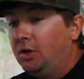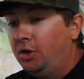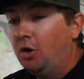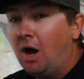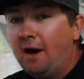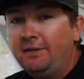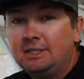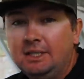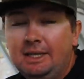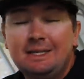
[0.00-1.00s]
You know,
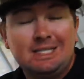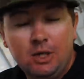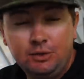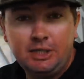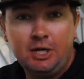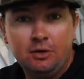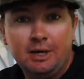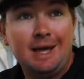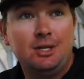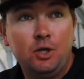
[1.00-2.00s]
obviously, it's no secret, had